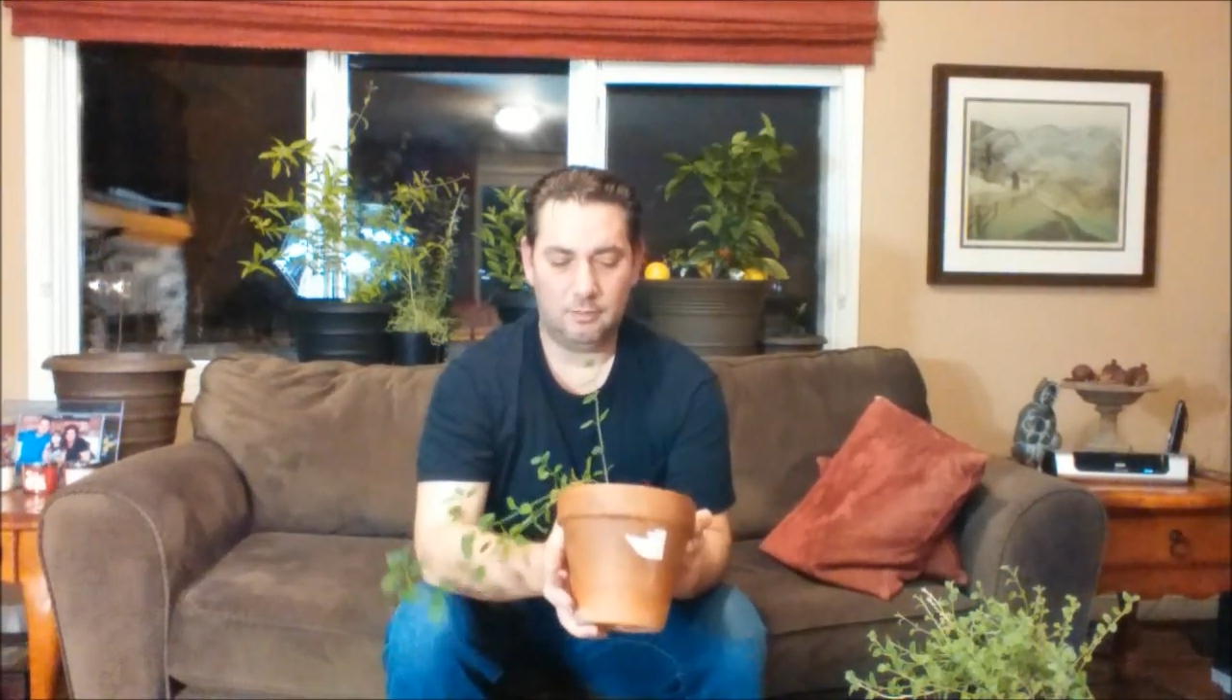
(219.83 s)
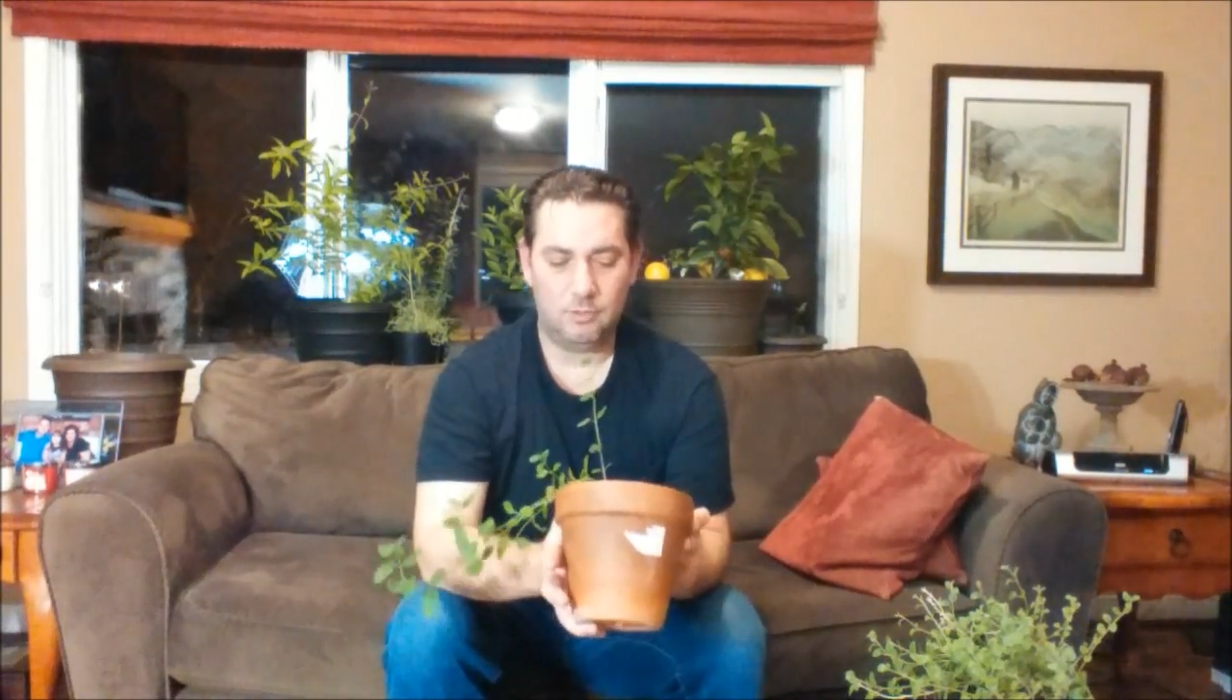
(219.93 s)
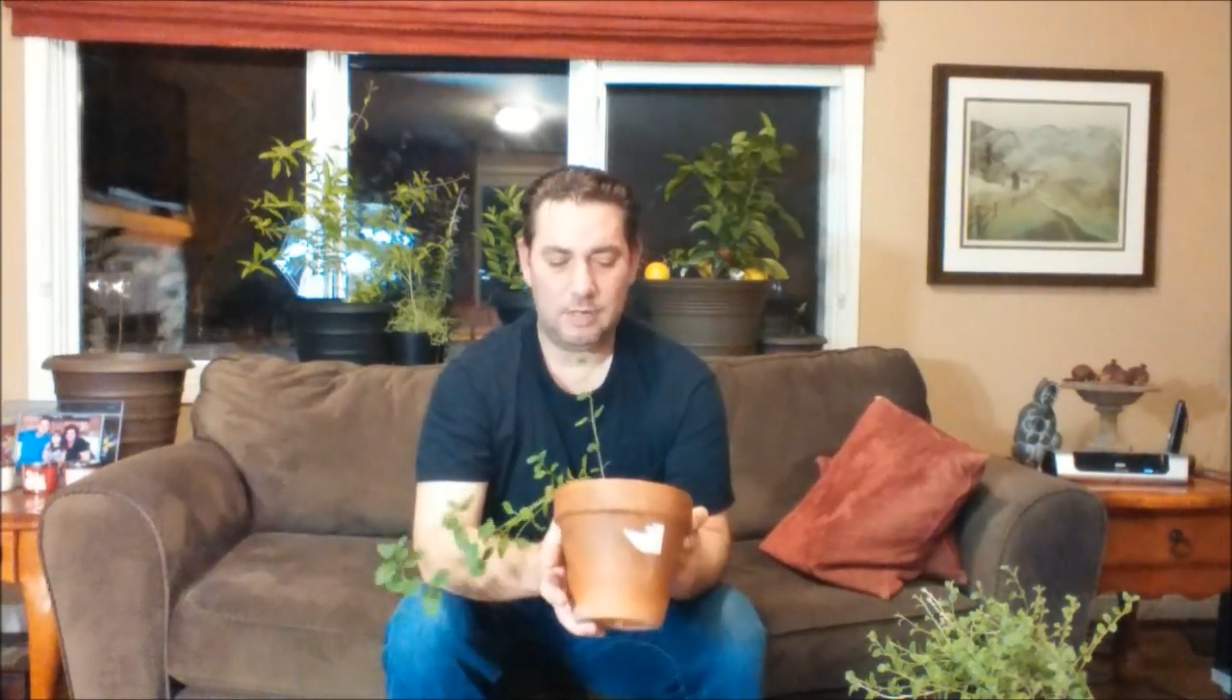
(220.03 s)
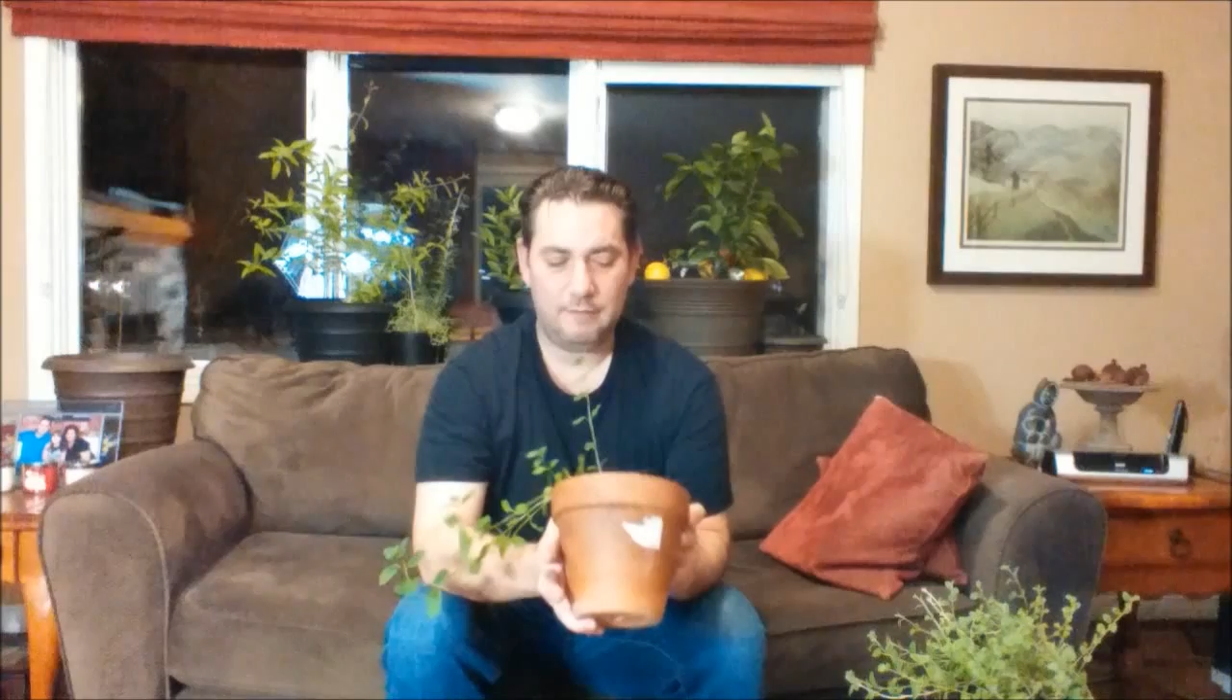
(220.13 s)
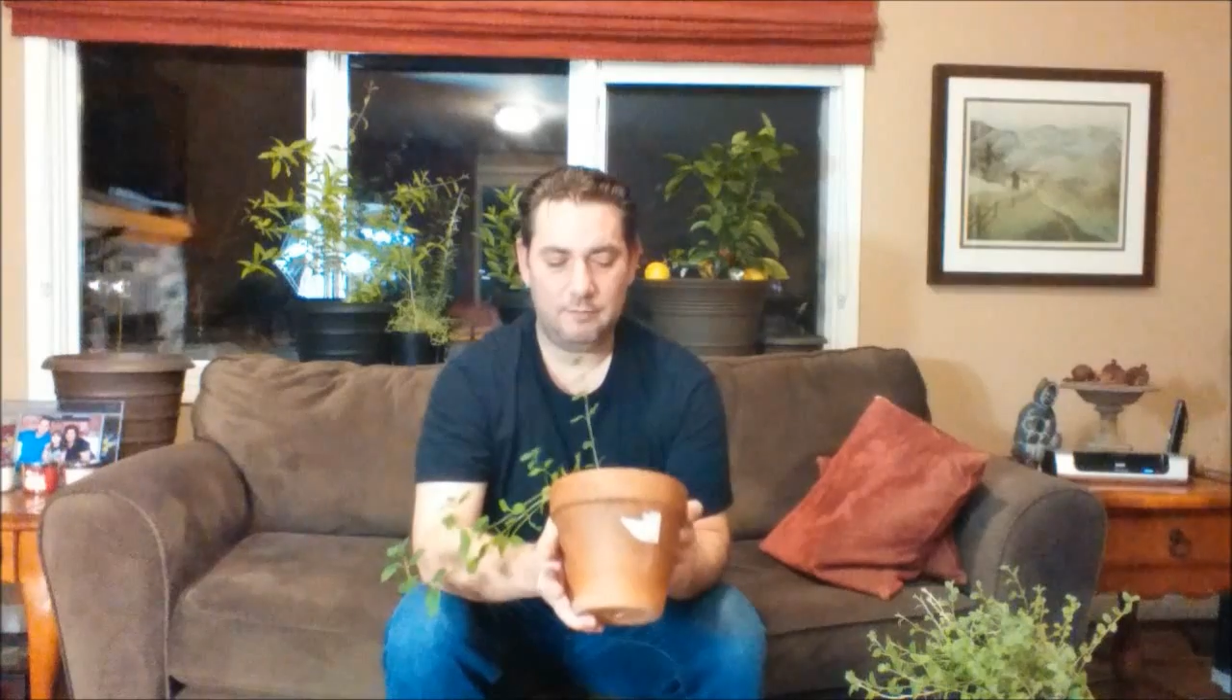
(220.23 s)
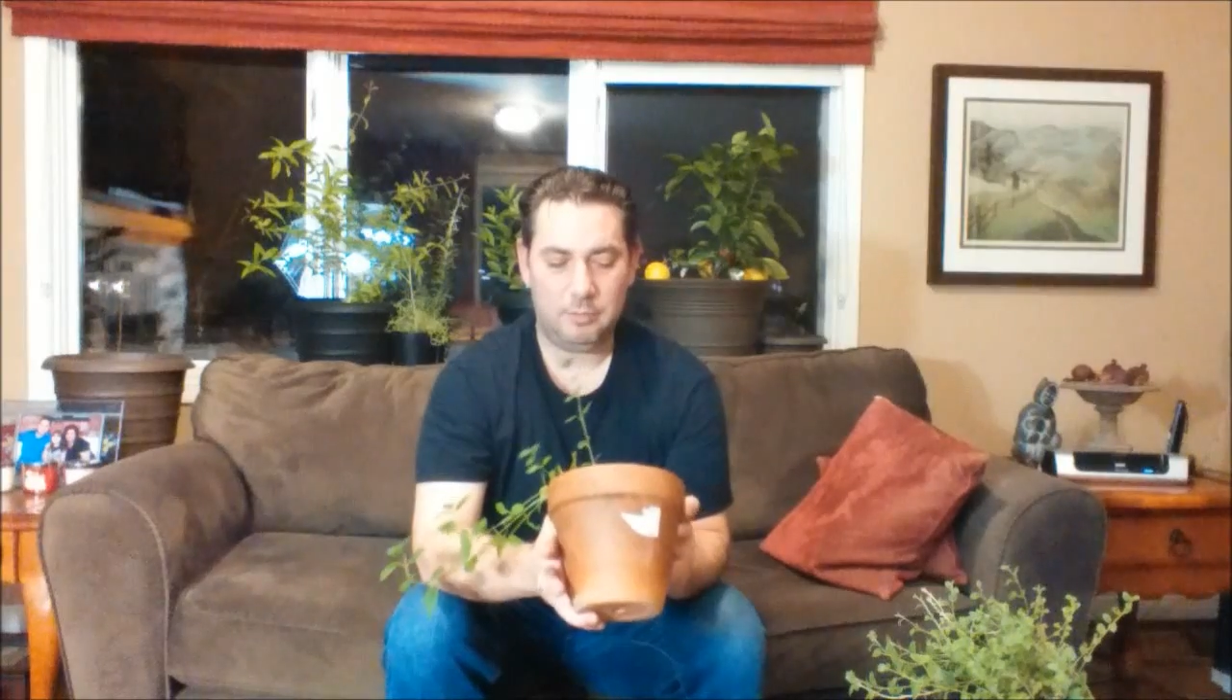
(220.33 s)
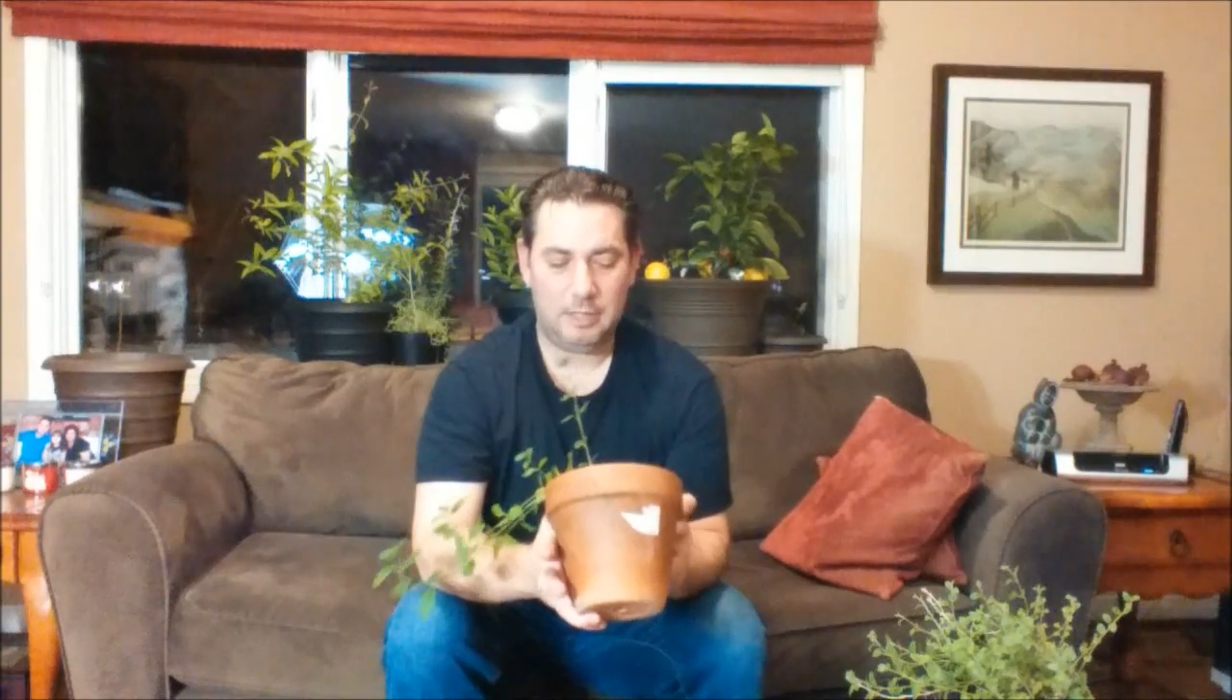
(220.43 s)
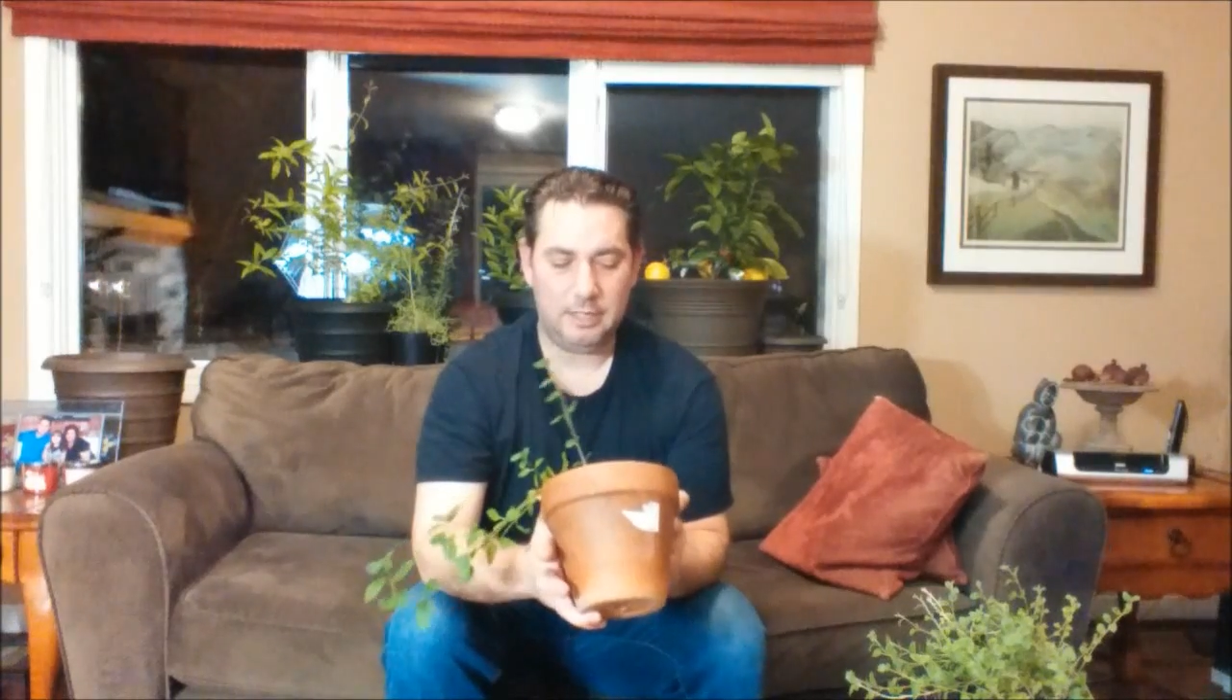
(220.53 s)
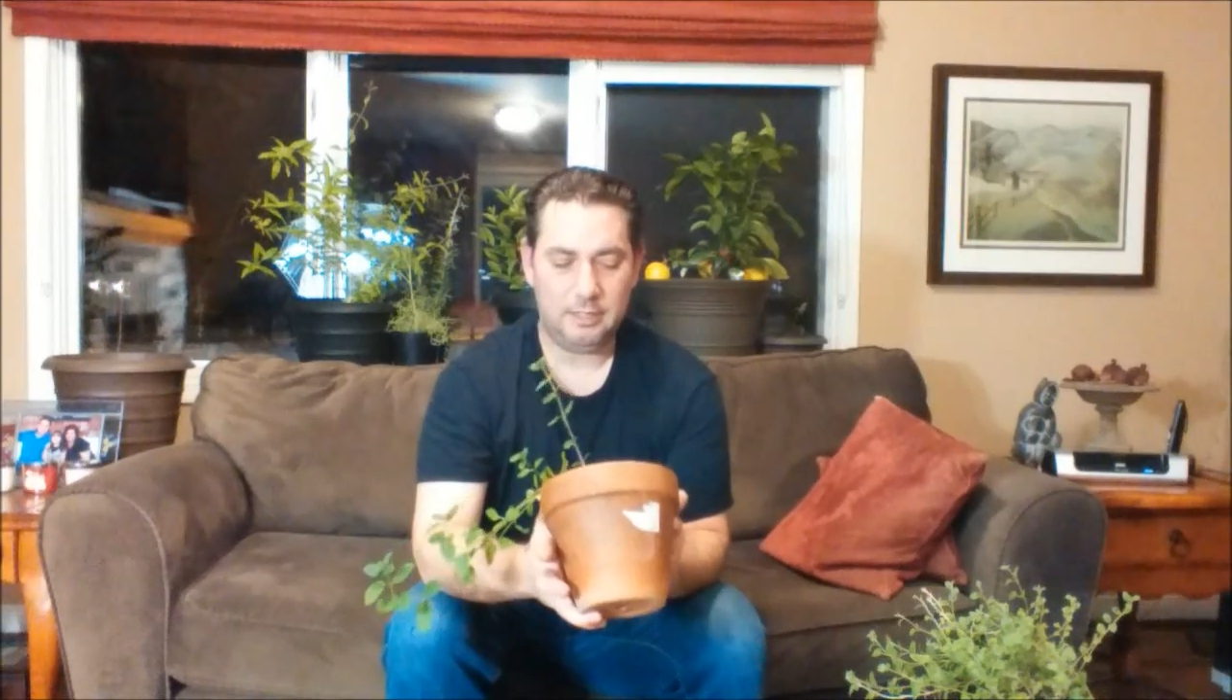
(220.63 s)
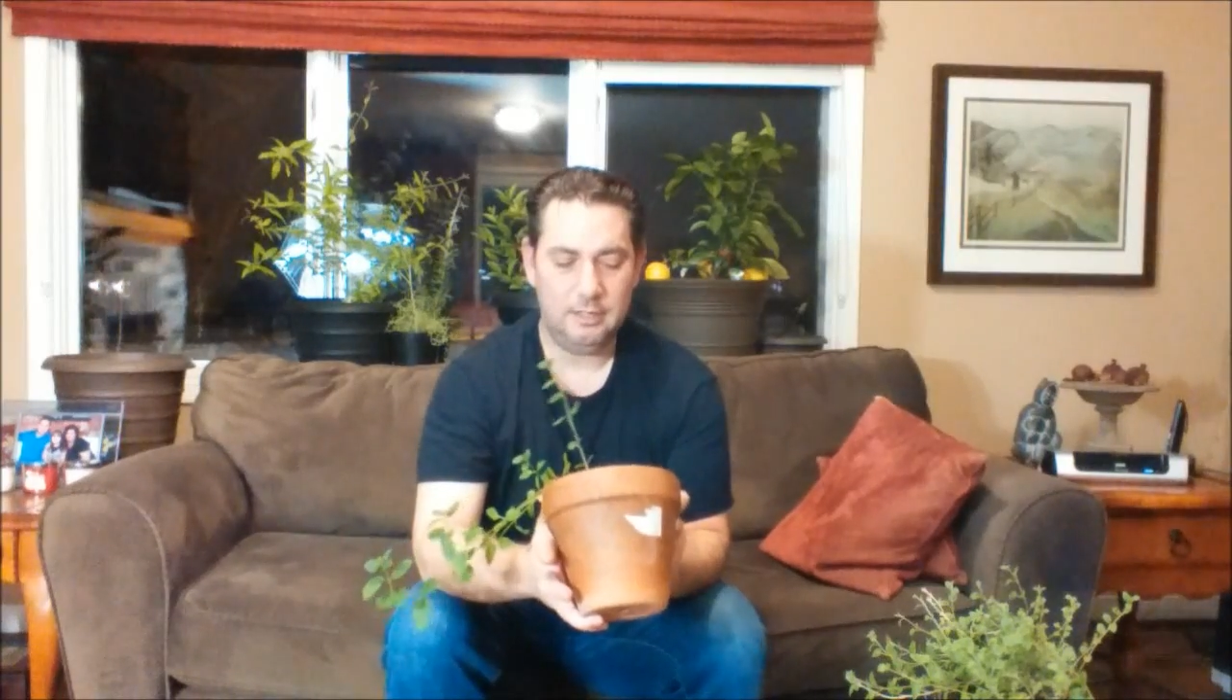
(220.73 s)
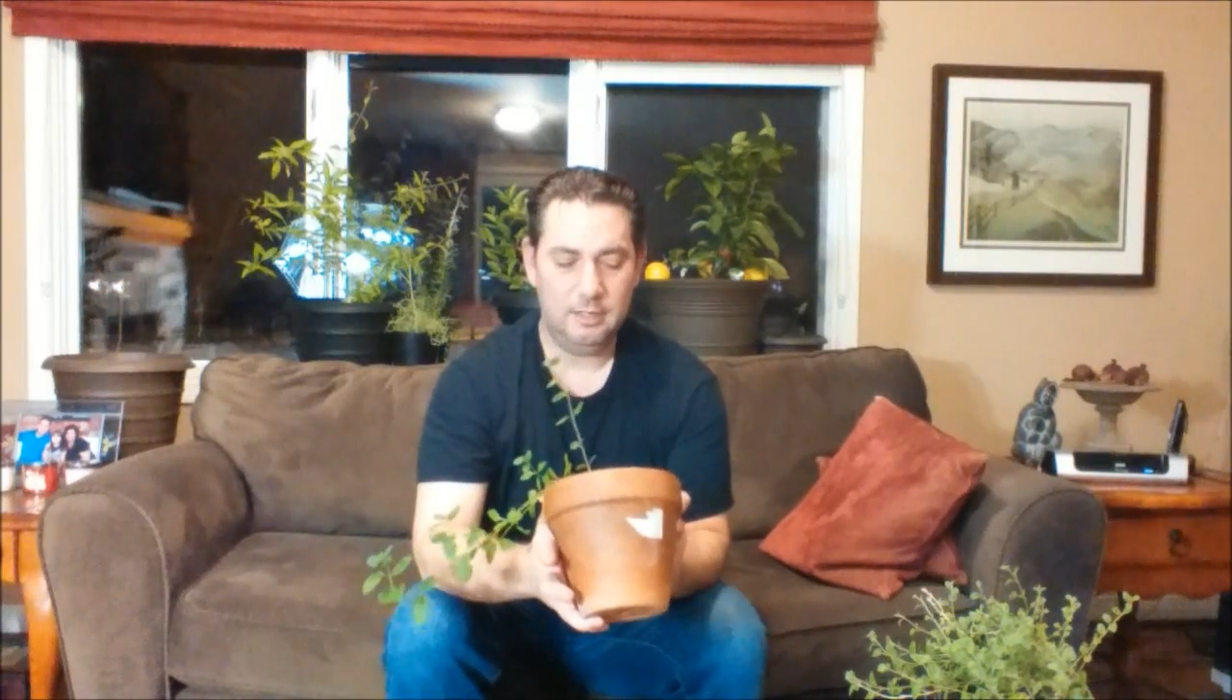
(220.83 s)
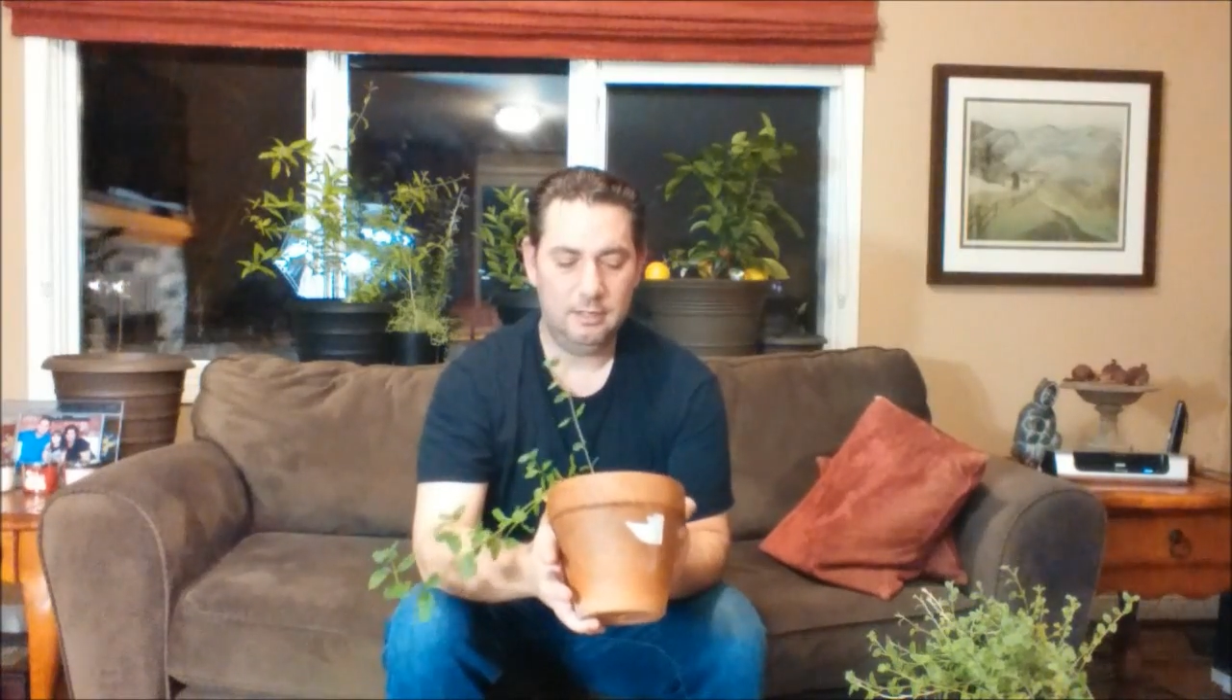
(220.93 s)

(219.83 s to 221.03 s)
Where I have it planted